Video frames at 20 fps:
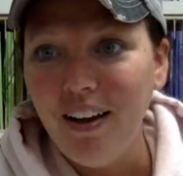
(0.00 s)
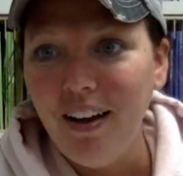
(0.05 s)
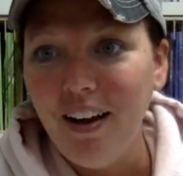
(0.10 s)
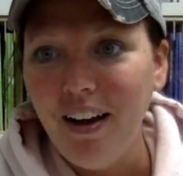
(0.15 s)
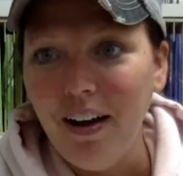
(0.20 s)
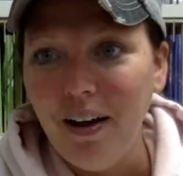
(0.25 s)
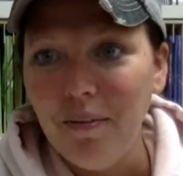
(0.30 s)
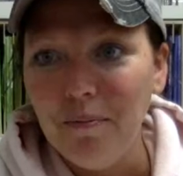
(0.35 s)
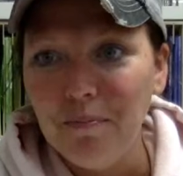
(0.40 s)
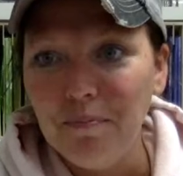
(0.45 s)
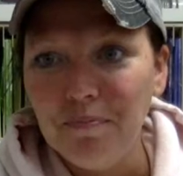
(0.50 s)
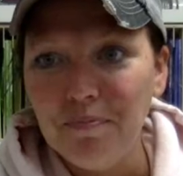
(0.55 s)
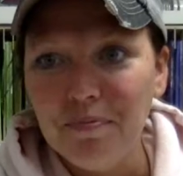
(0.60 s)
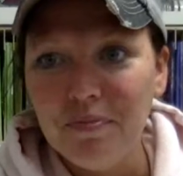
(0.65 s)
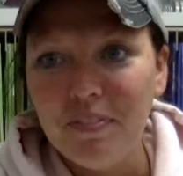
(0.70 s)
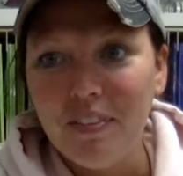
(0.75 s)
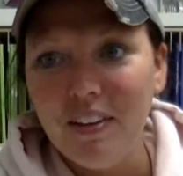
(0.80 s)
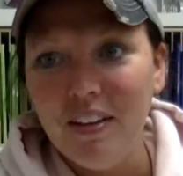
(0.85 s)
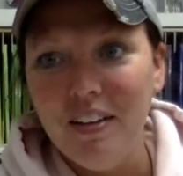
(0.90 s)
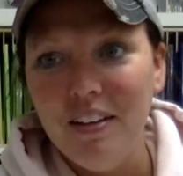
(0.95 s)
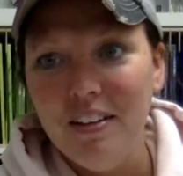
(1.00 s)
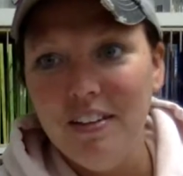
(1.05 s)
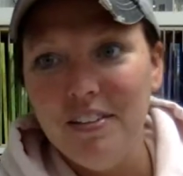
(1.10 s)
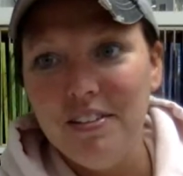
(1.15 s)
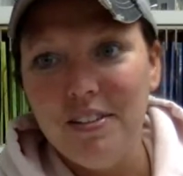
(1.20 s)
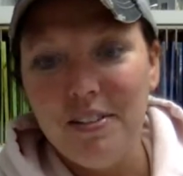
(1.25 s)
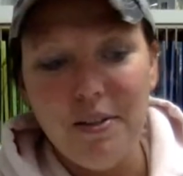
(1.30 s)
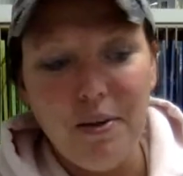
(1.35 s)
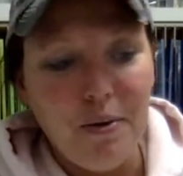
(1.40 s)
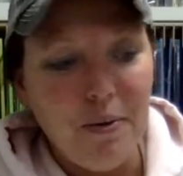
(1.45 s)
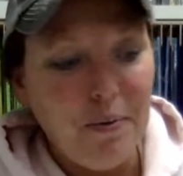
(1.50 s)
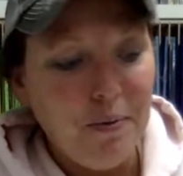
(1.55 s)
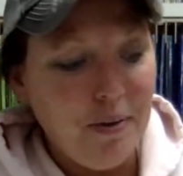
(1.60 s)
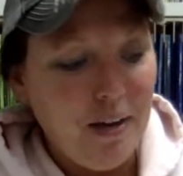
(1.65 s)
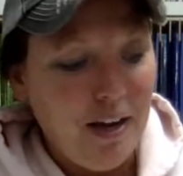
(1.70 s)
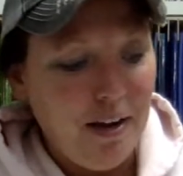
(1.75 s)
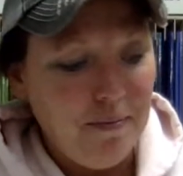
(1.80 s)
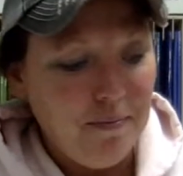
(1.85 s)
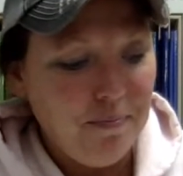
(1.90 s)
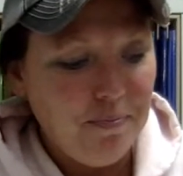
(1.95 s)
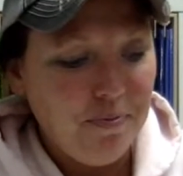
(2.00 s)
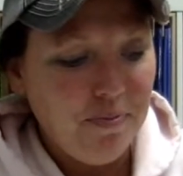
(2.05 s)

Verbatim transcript: Um, so yeah,